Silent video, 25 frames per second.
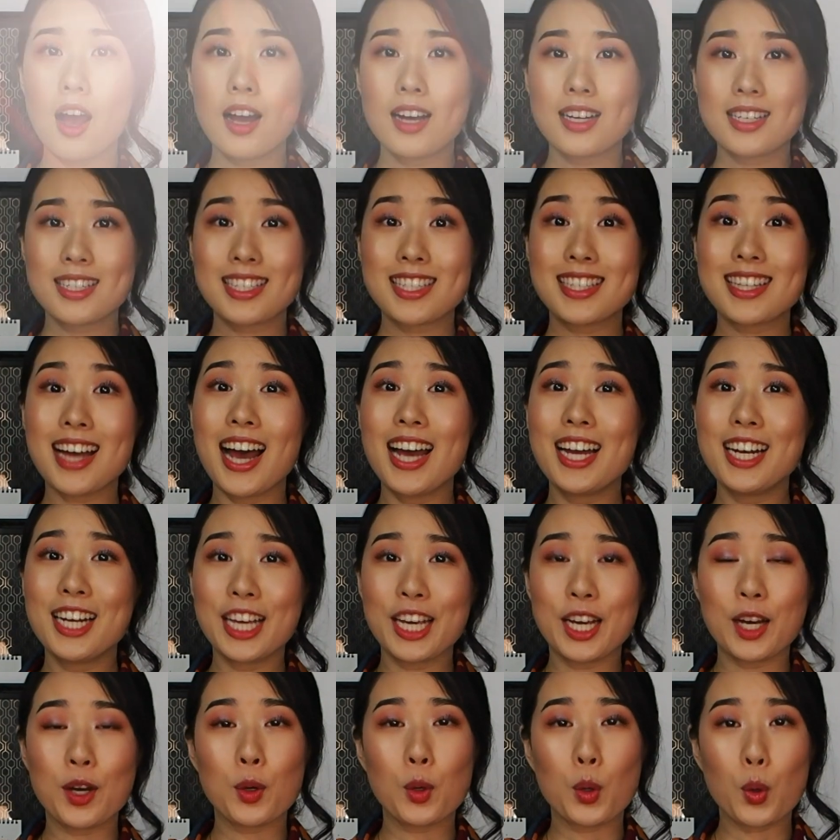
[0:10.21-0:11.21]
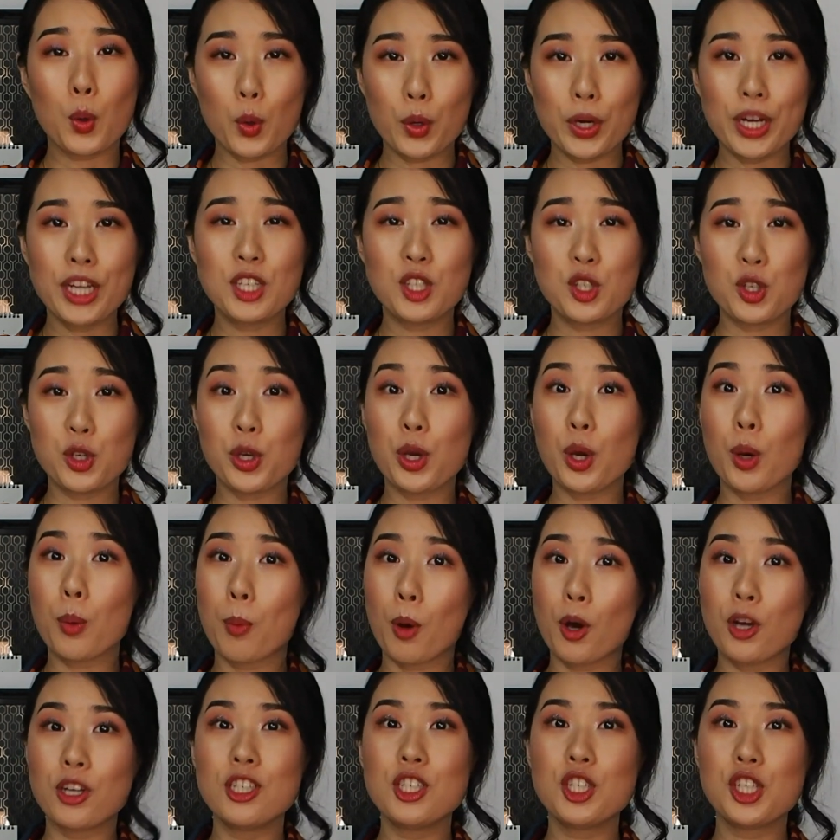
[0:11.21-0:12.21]
Styling according to your
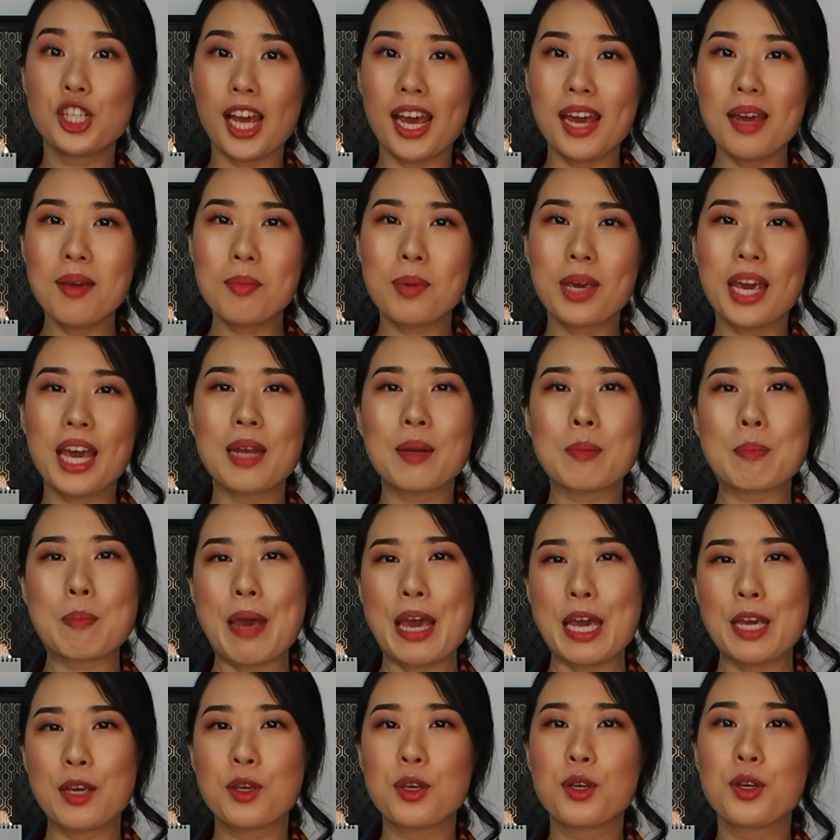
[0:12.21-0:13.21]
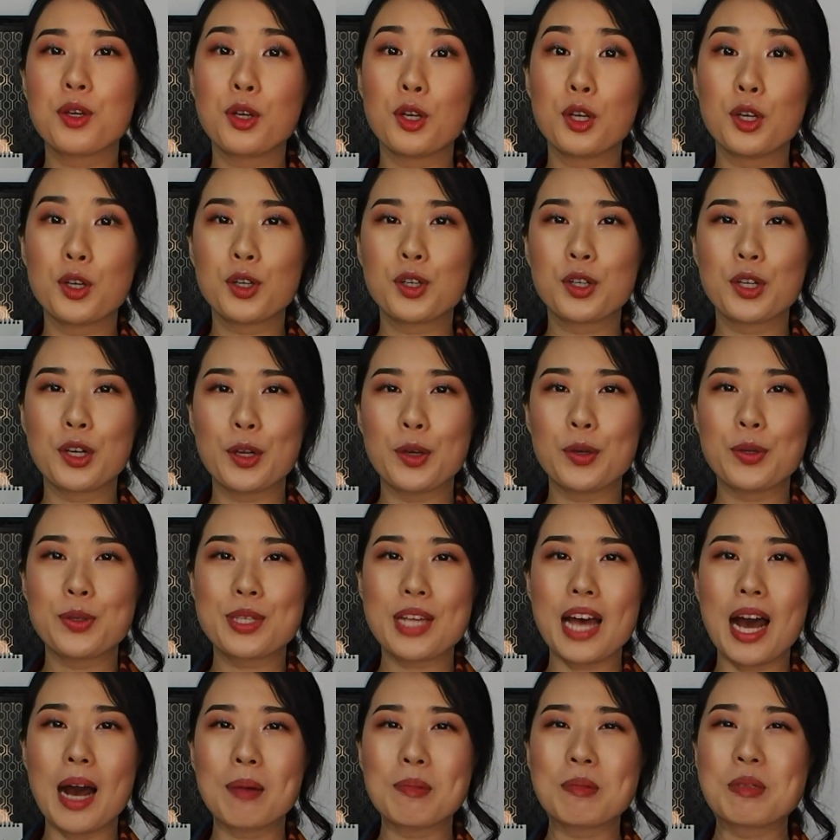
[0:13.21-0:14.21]
body shape can make you
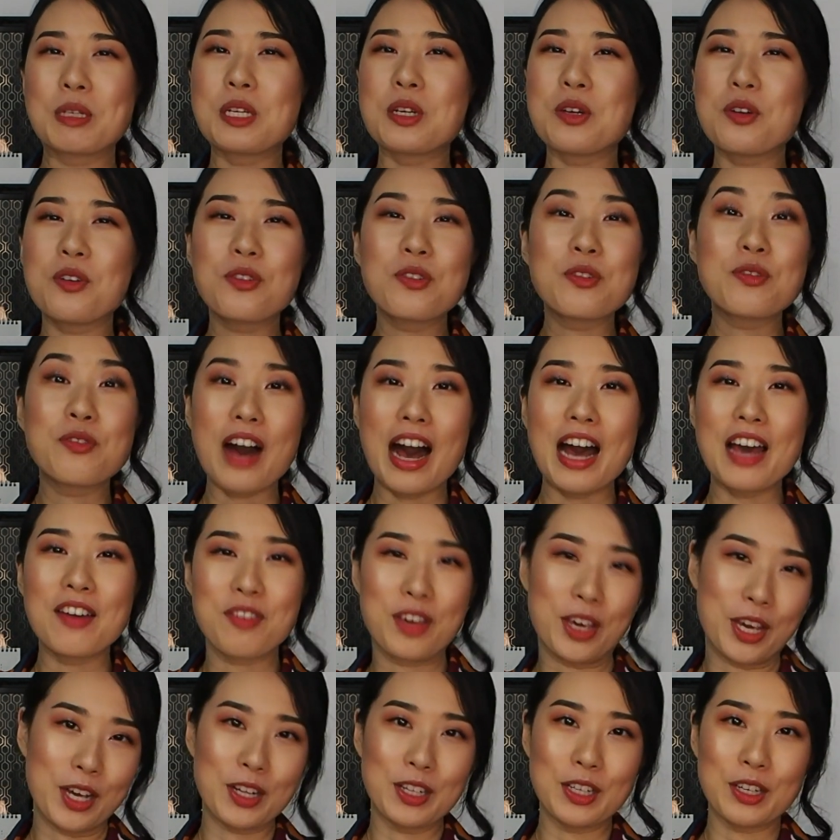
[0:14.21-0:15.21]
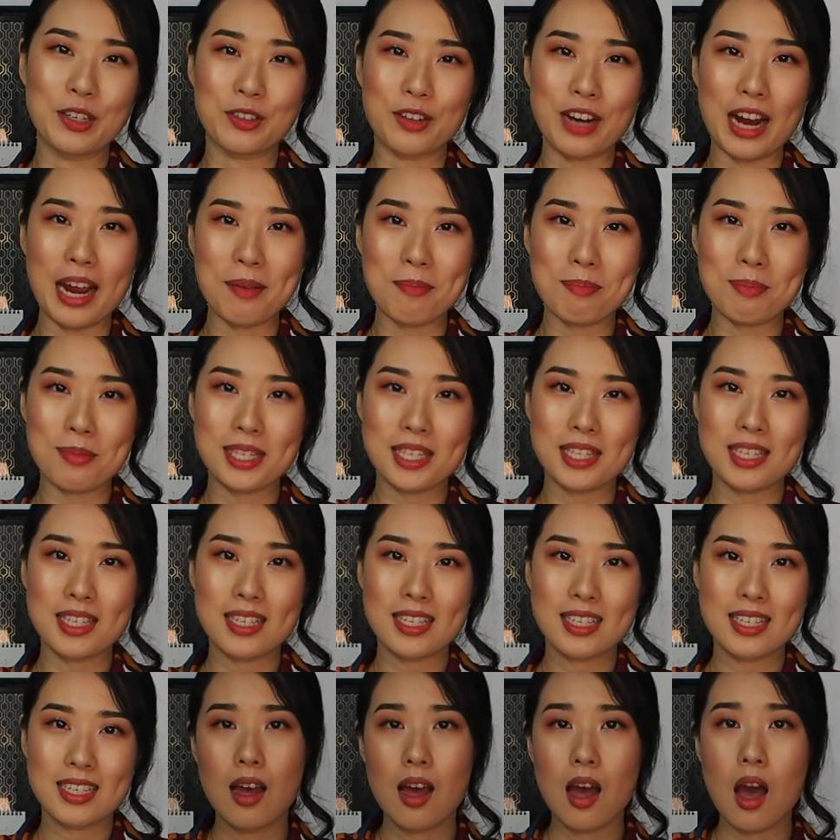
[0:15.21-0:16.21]
lose up to 5 kilograms.
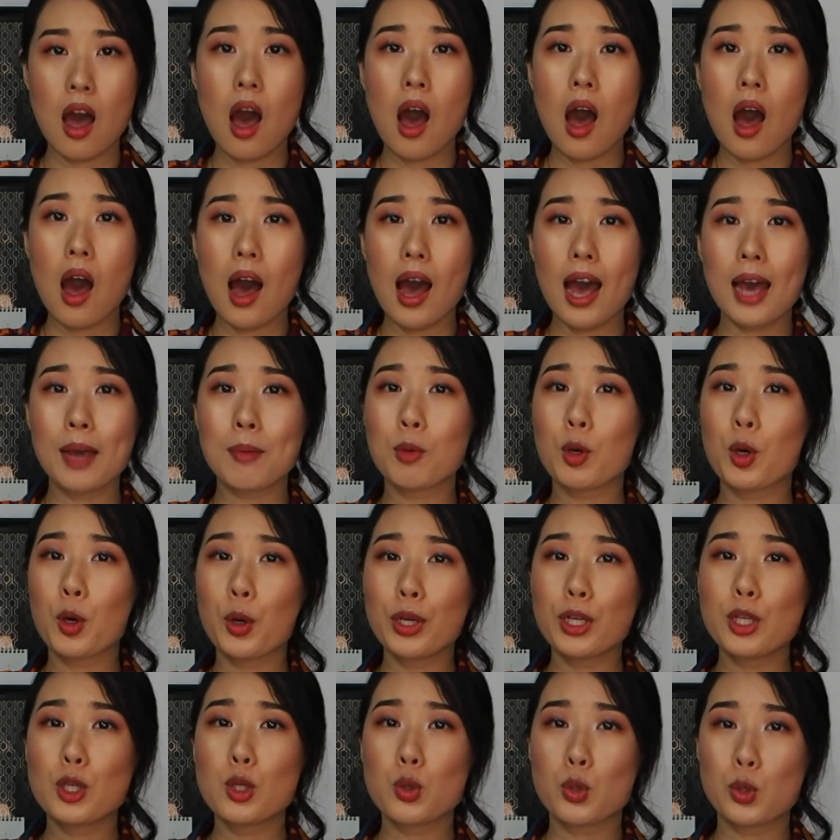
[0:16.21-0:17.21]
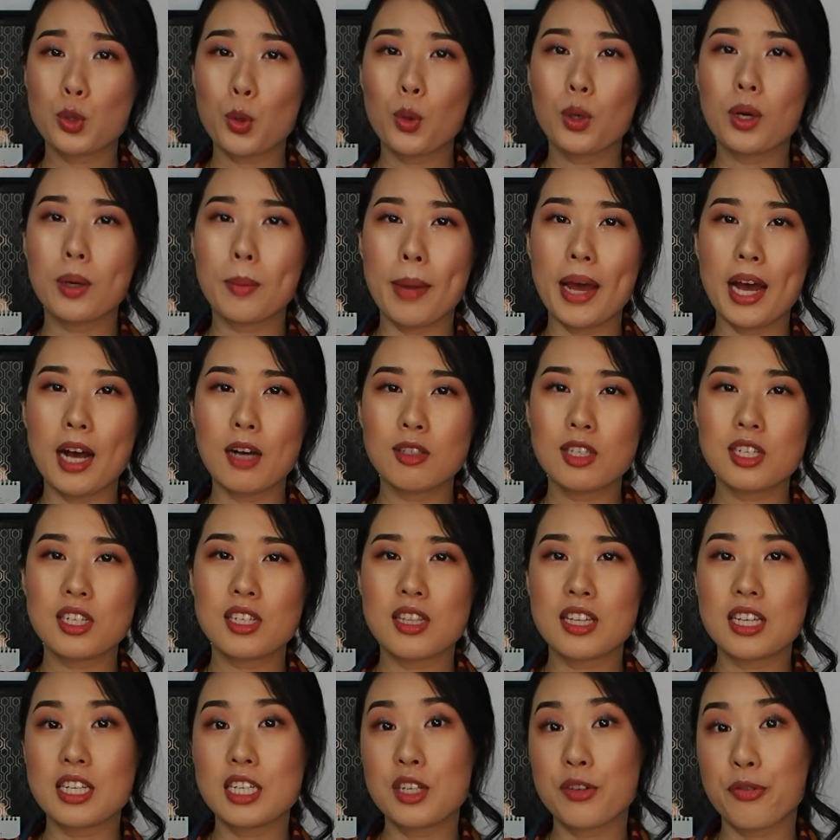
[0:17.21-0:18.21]
I'm going to talk about
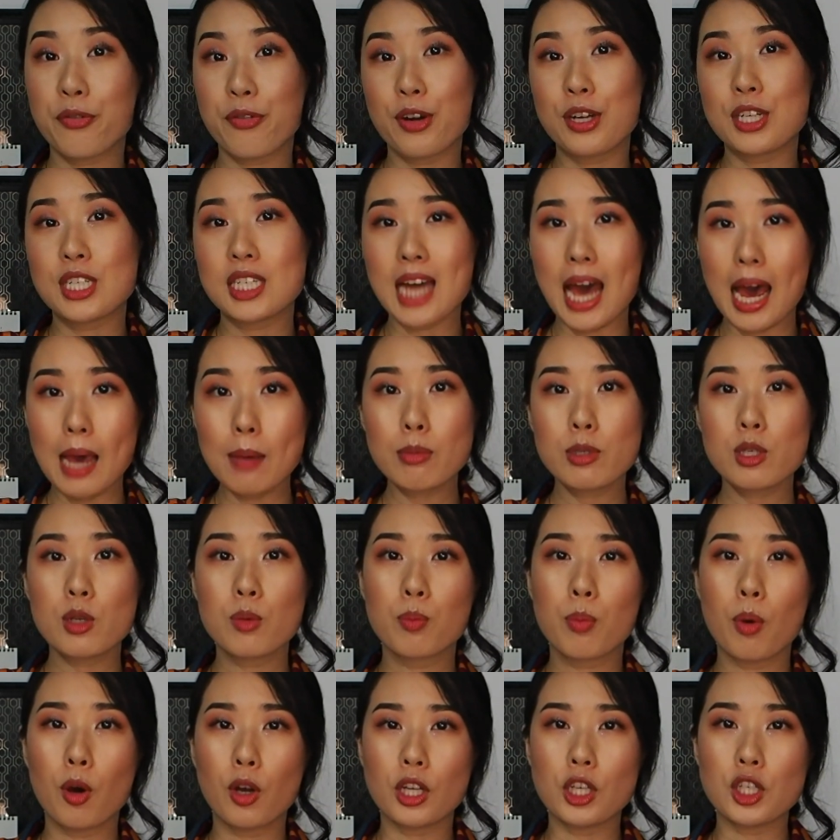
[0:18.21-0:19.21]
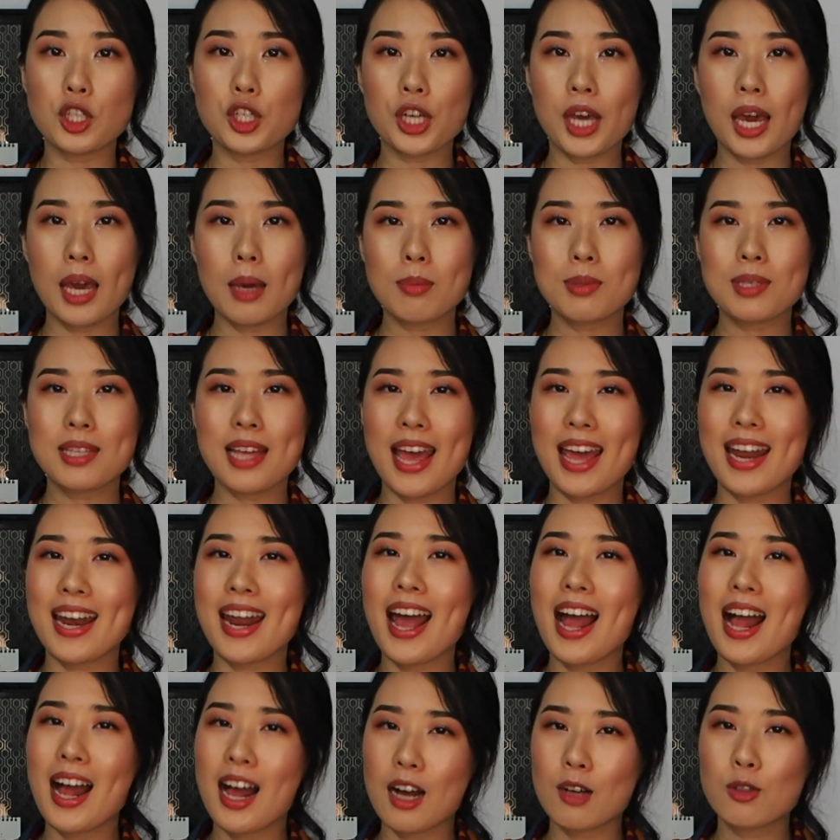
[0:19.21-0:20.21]
the different types of body shapes and
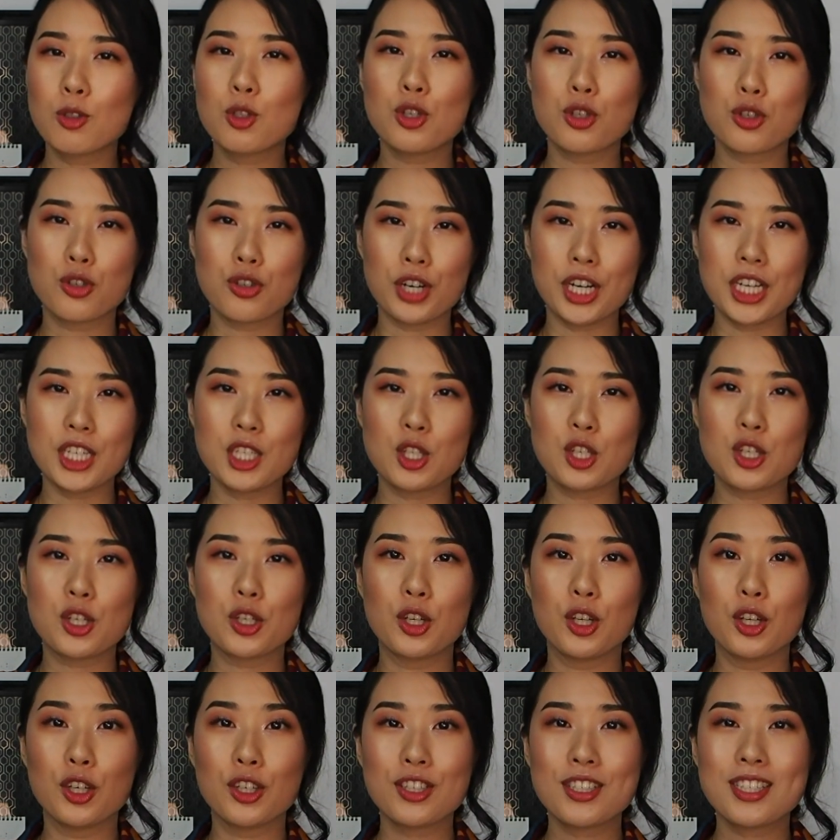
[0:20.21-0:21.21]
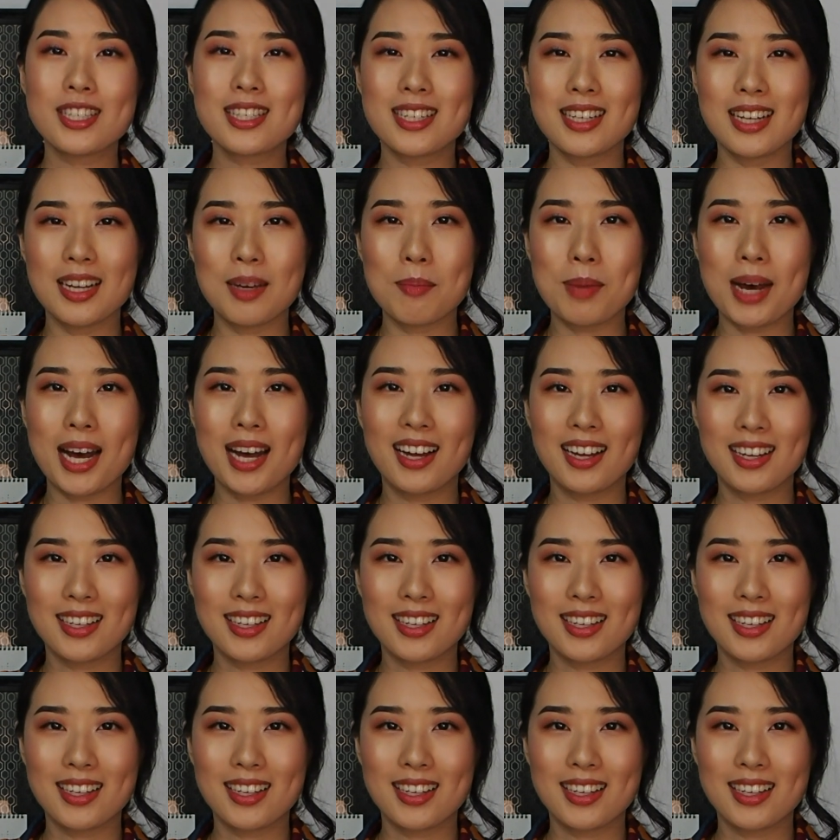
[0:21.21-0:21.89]
how to dress to look slimmer.